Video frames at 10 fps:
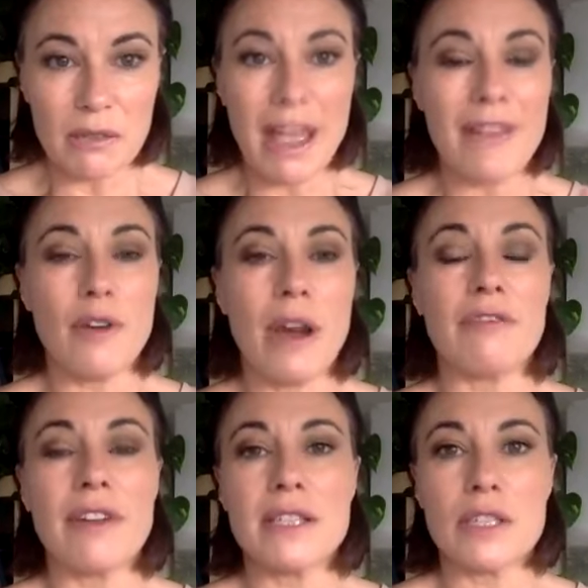have great
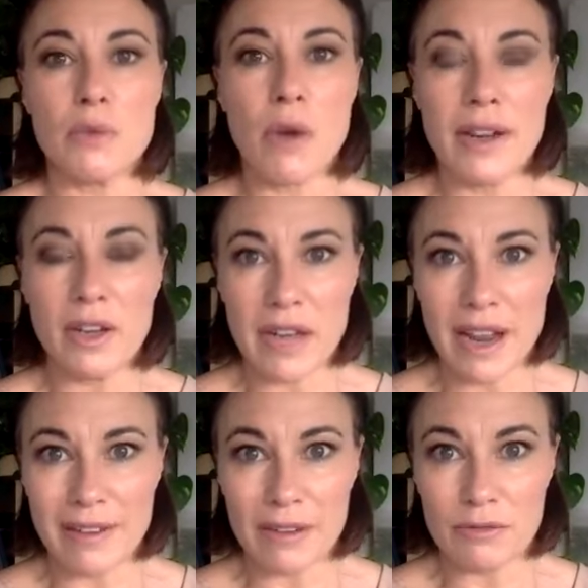reasons why not
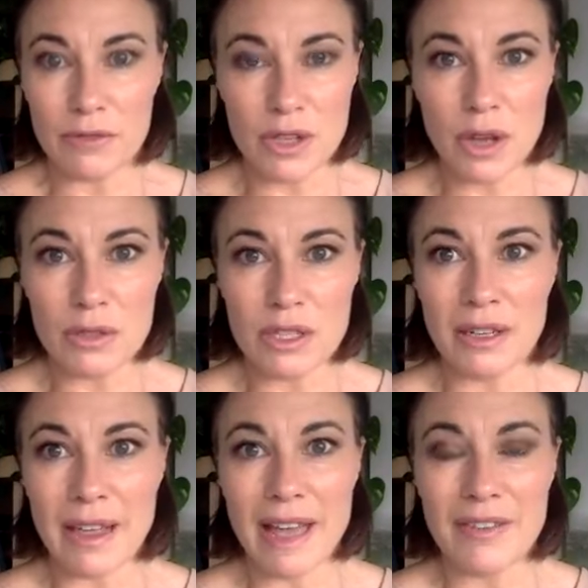having results and
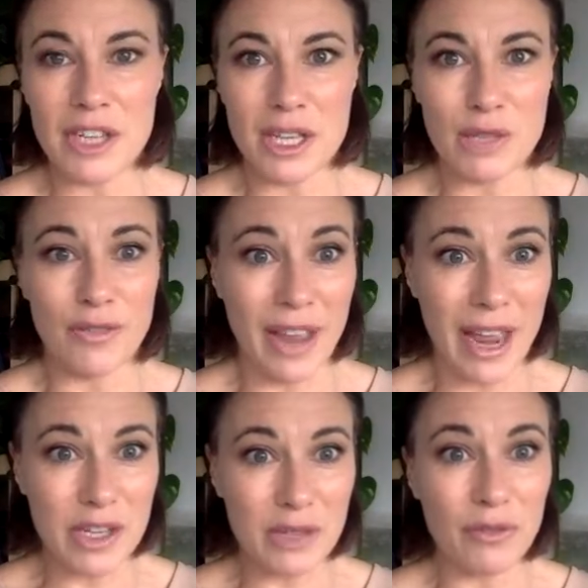have a
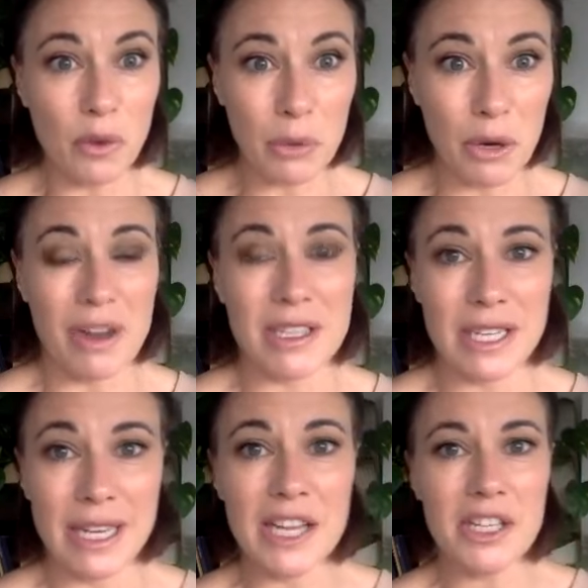justification for
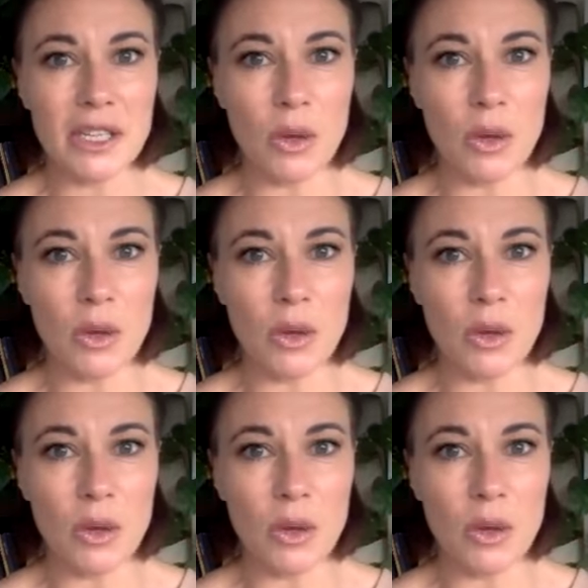procrastination,